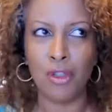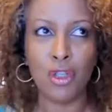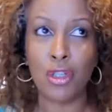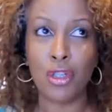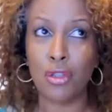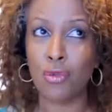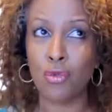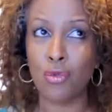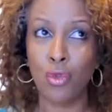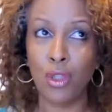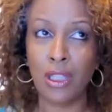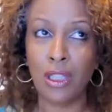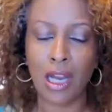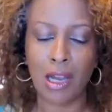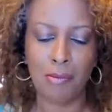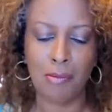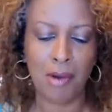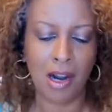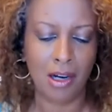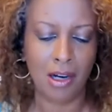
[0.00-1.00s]
which is really
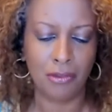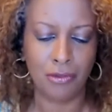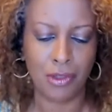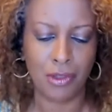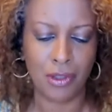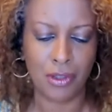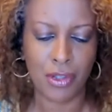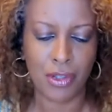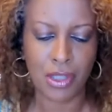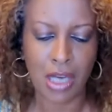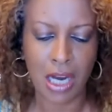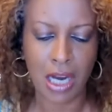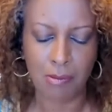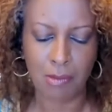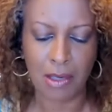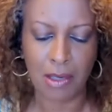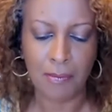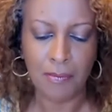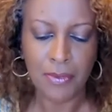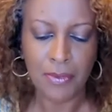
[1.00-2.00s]
a powerful
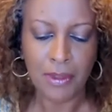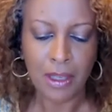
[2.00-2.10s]
statement.